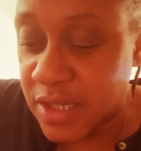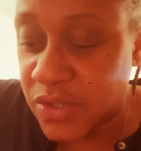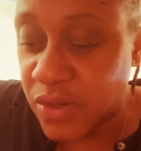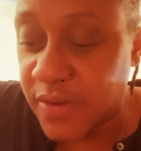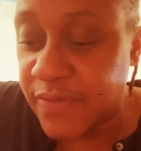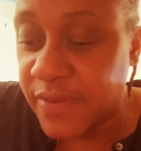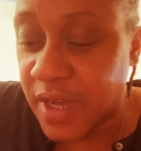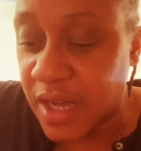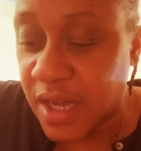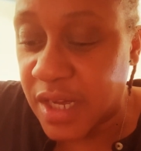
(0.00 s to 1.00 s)
sort of
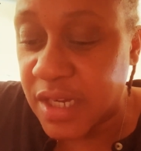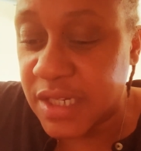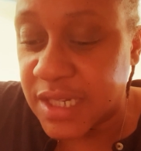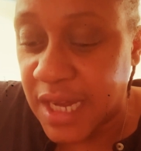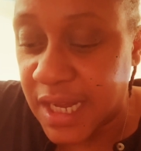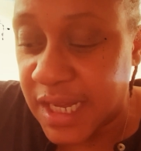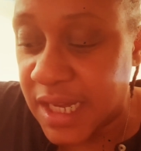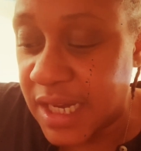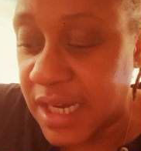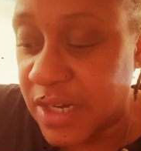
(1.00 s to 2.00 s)
uh,
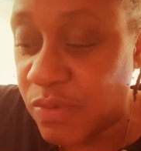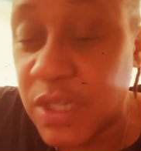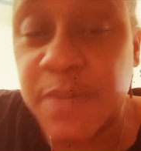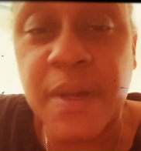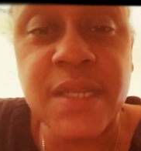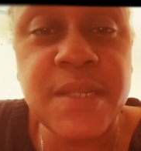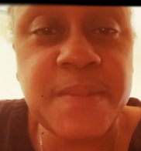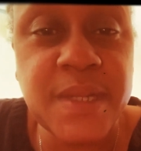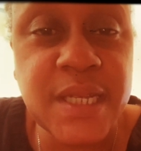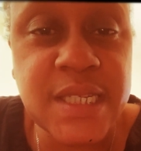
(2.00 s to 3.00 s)
taking
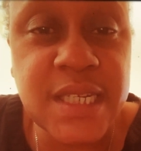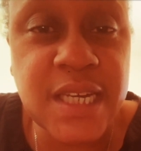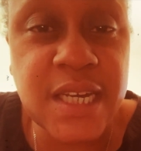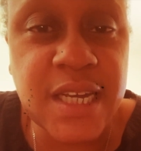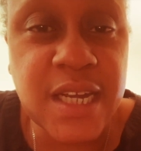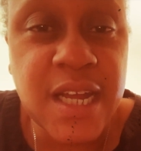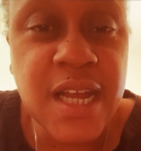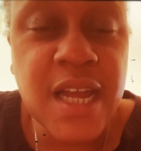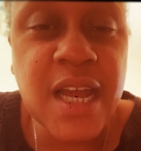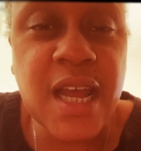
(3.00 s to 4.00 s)
responsibility
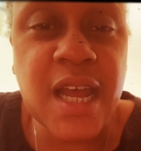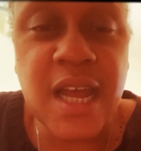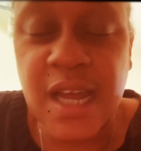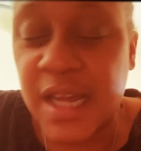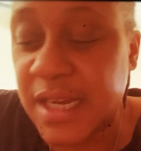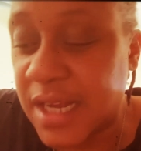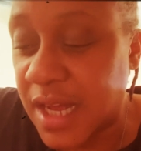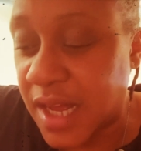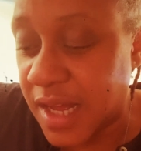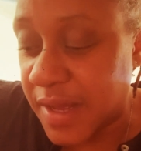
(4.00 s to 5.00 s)
and
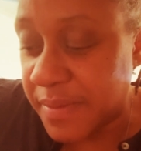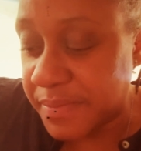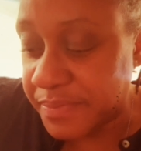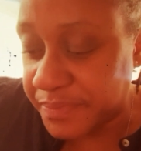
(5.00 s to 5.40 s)
um,